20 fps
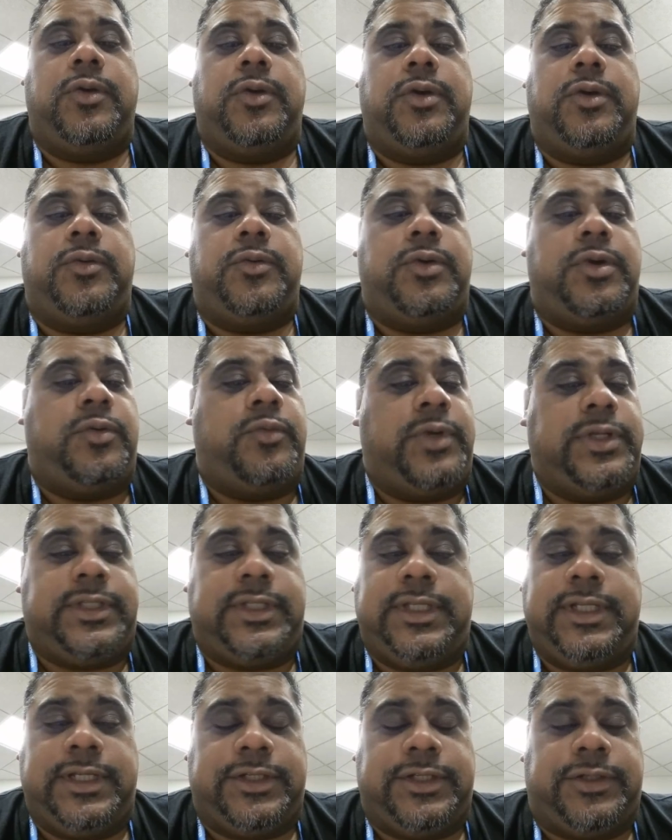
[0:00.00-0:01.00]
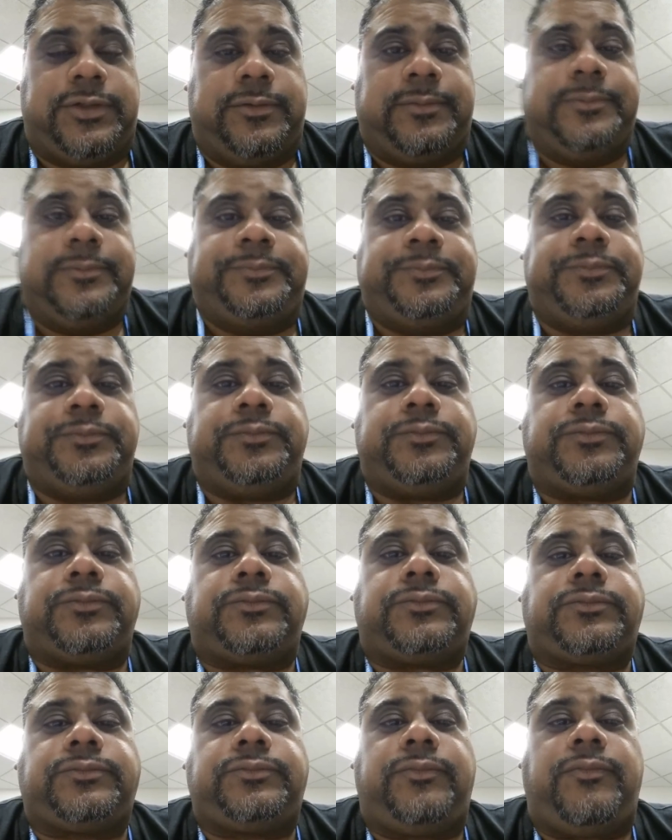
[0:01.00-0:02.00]
what's the issue?
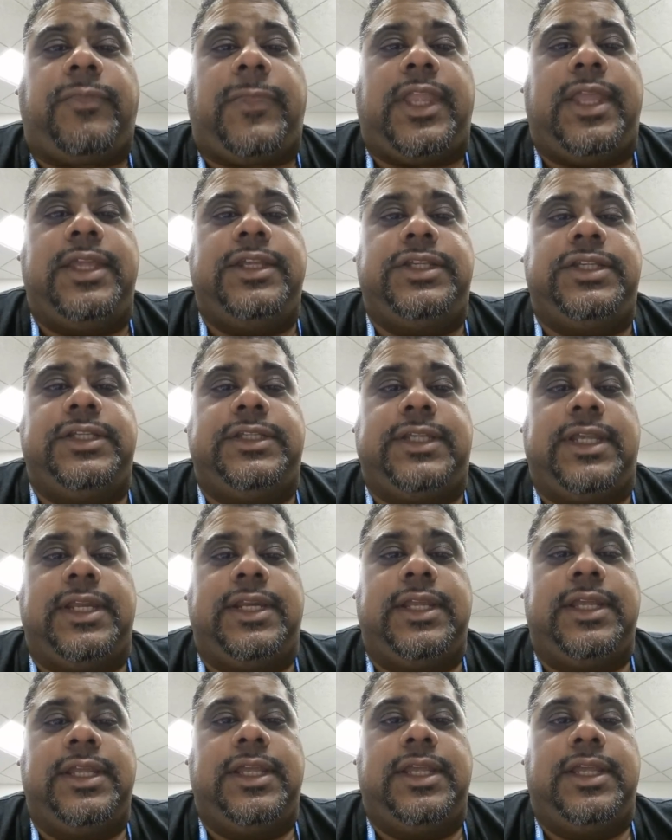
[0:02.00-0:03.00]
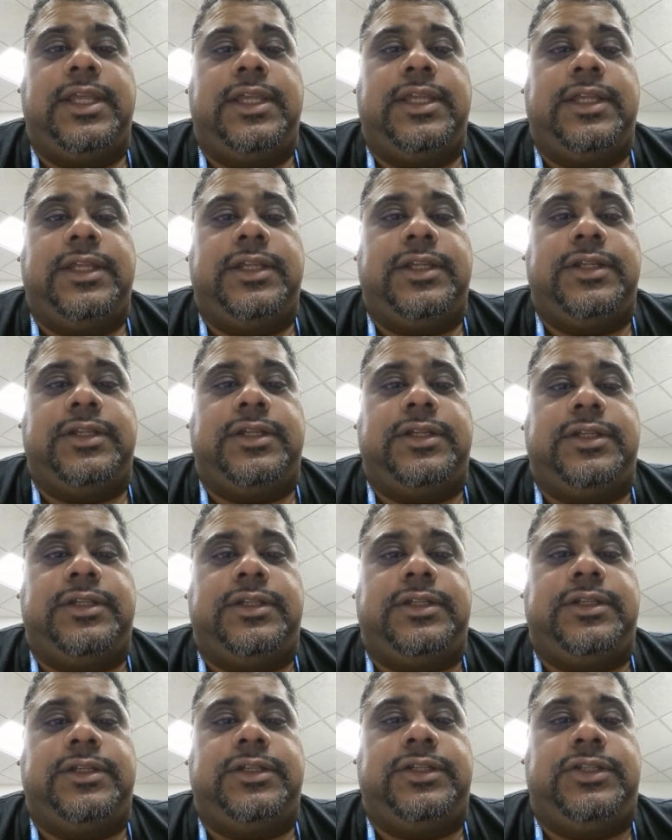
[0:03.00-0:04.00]
And she said,
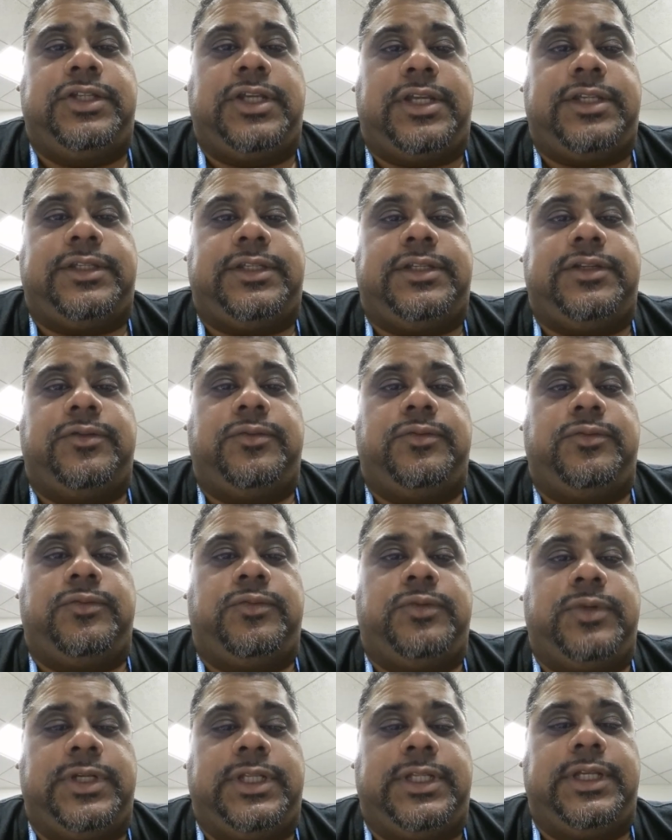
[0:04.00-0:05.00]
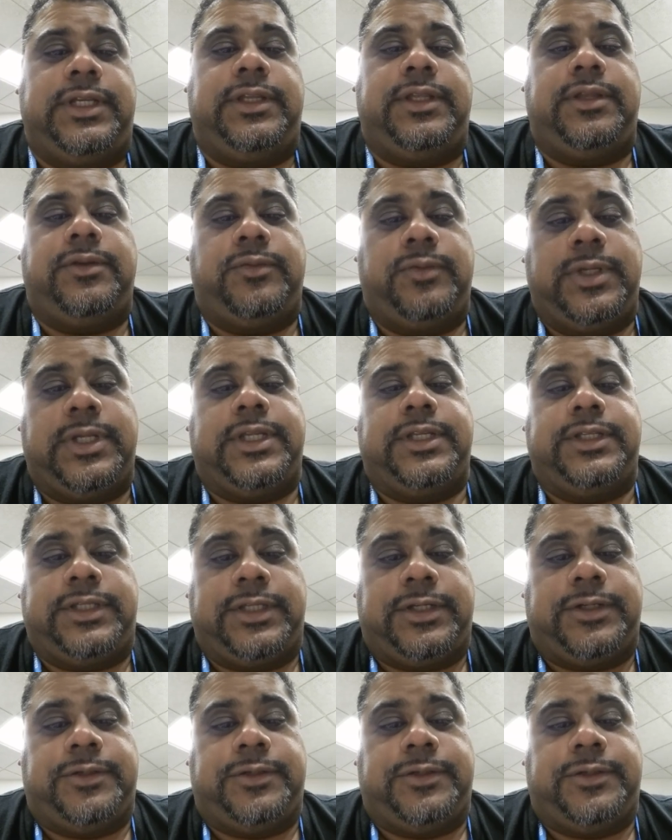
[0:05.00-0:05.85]
just really reconsider.